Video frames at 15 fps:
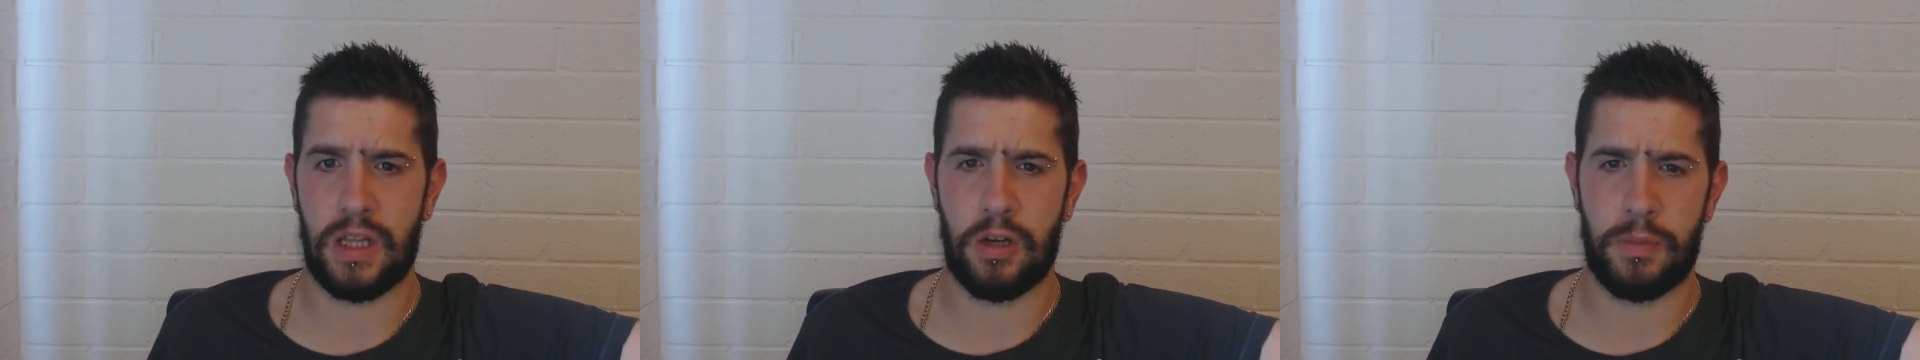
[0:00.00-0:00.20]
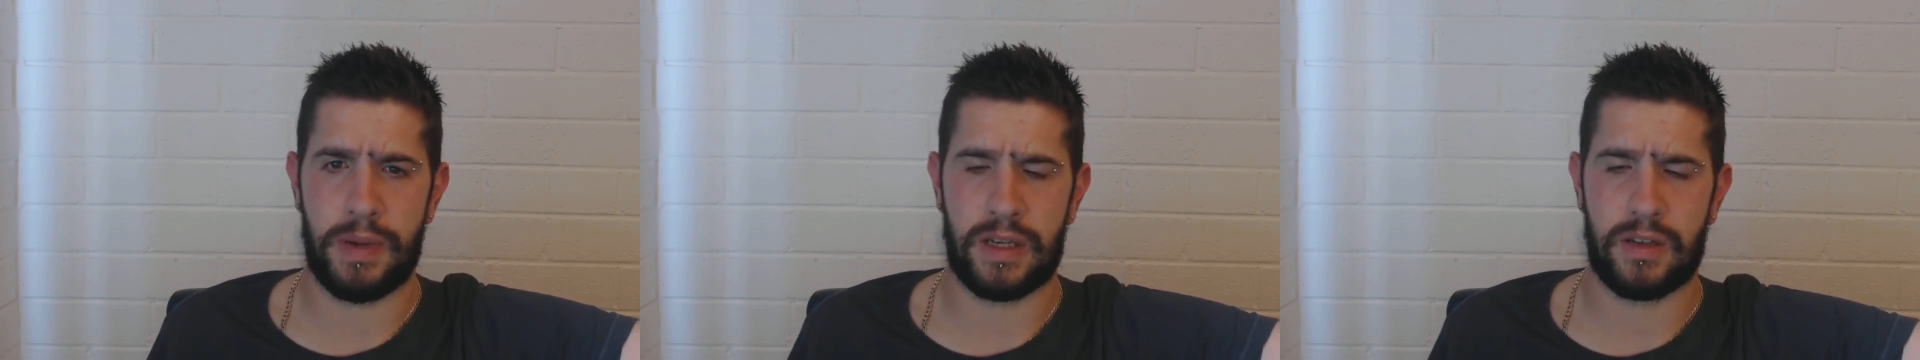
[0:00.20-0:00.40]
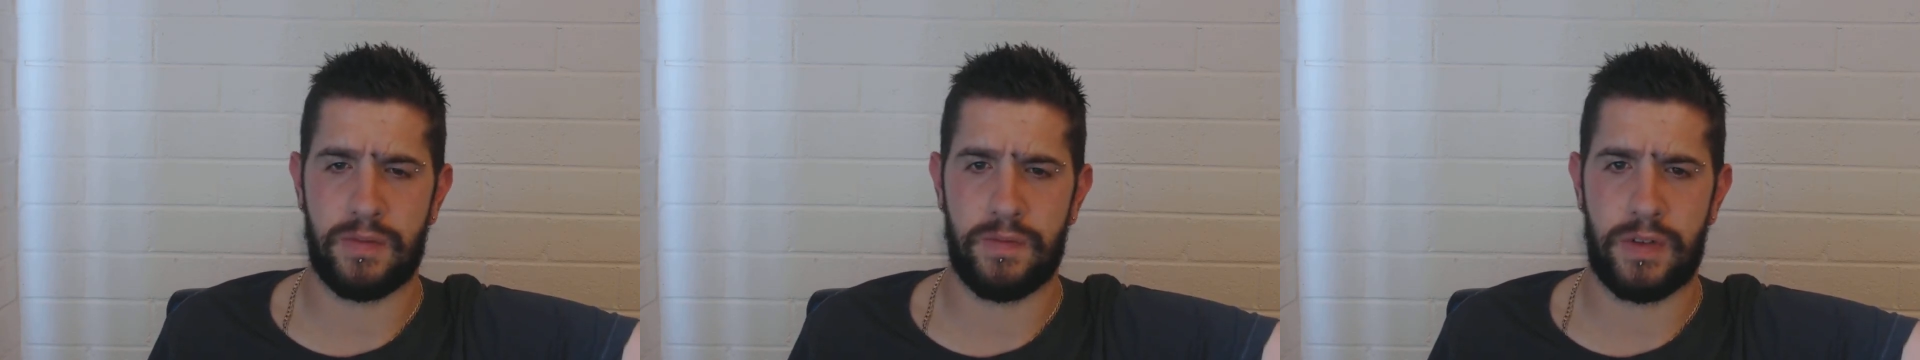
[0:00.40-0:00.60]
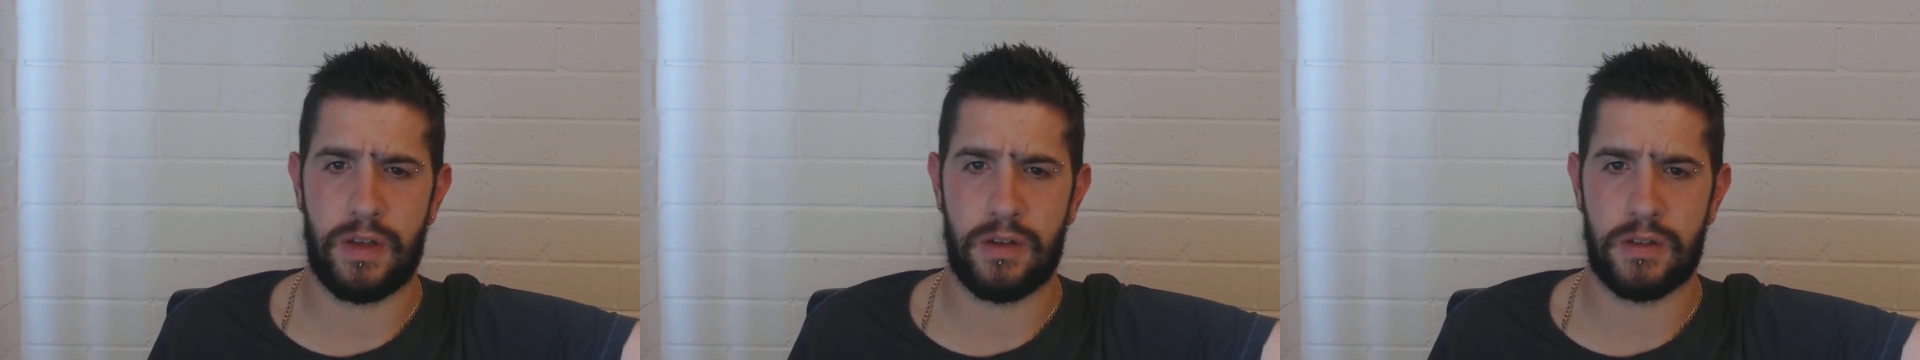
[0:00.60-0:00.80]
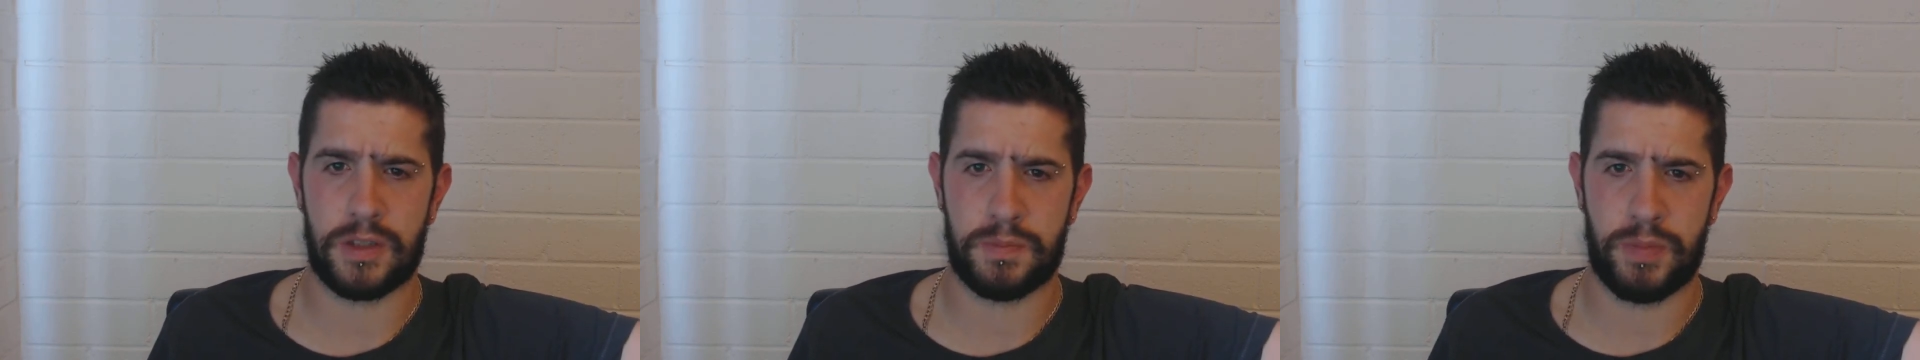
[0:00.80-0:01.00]
little bit
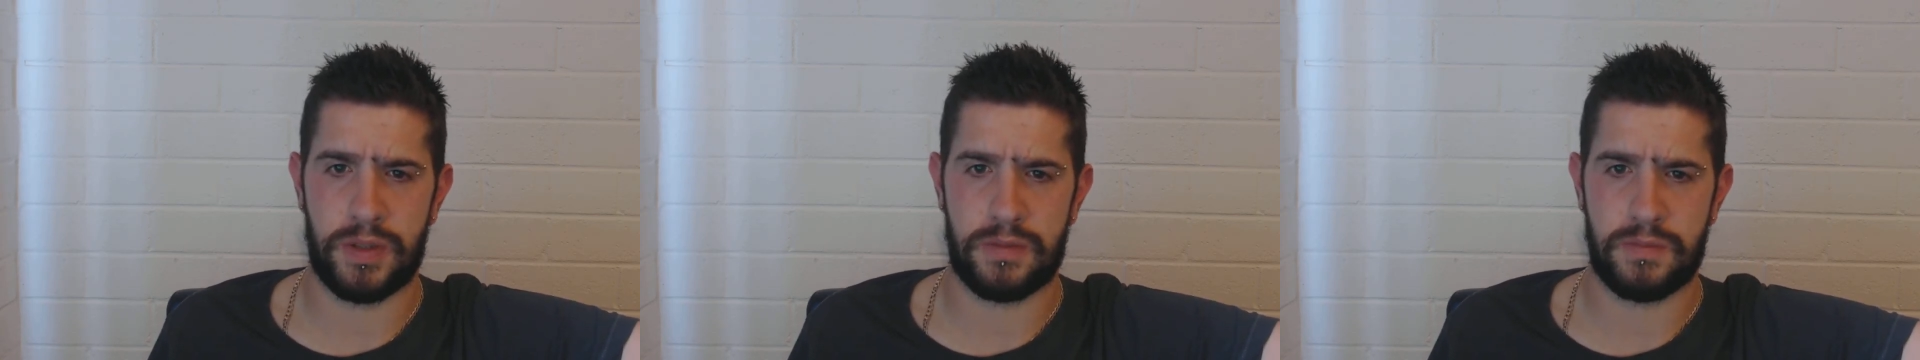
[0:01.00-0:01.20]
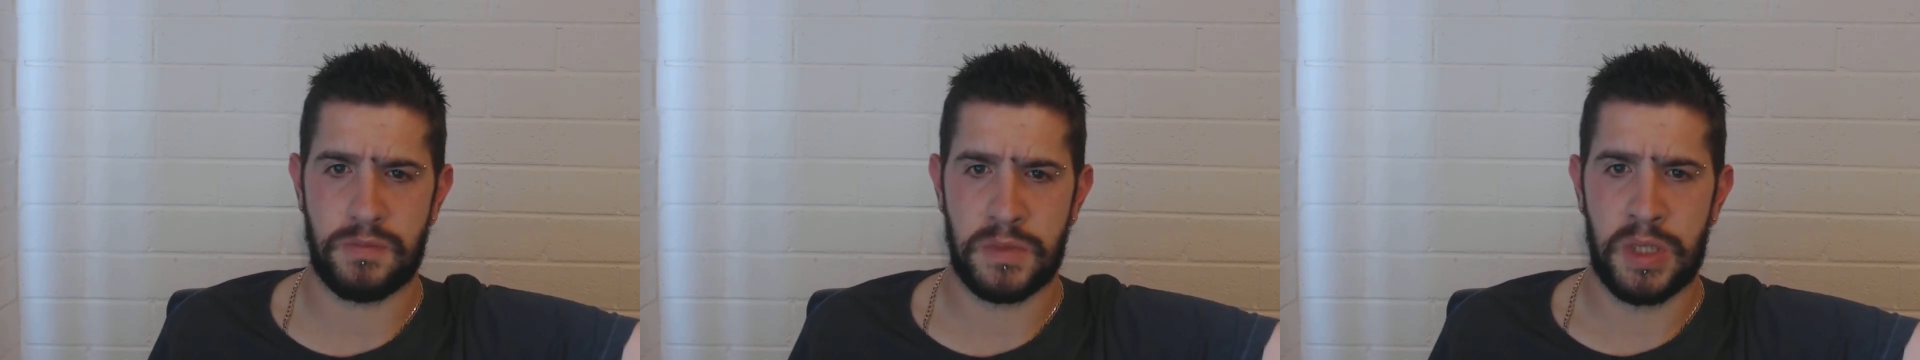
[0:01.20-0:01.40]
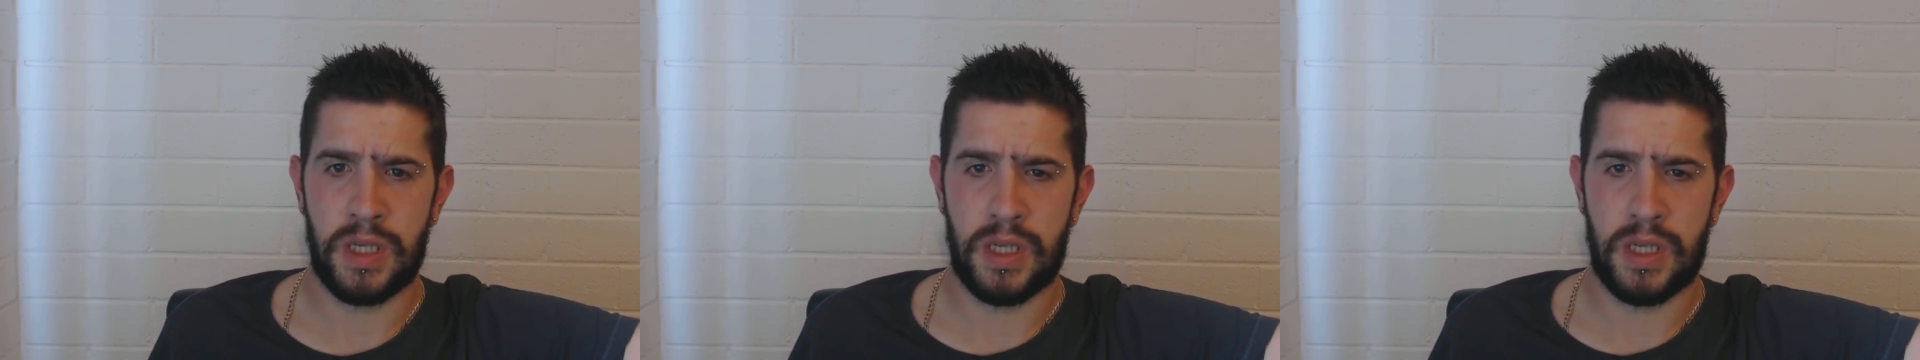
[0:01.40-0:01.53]
confused, but